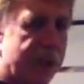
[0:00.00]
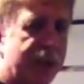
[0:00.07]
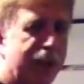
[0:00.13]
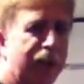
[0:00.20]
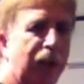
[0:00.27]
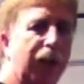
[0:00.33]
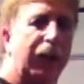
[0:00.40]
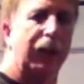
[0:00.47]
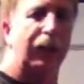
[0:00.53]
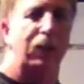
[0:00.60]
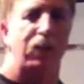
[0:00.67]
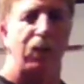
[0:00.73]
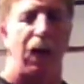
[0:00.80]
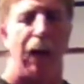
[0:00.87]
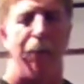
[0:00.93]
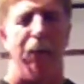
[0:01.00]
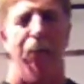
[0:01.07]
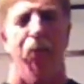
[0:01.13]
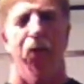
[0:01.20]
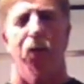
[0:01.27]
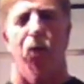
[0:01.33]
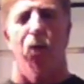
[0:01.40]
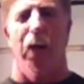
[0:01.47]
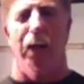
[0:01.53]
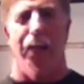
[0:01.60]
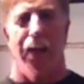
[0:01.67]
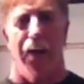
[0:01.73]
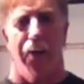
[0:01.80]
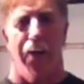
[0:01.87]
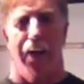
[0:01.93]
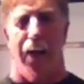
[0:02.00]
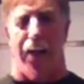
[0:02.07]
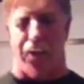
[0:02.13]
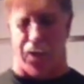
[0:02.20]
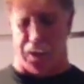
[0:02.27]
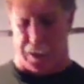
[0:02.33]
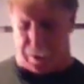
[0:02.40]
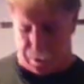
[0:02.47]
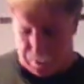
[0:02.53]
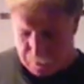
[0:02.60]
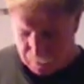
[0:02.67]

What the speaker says: or you start getting sloppy, put the weight down and that's it.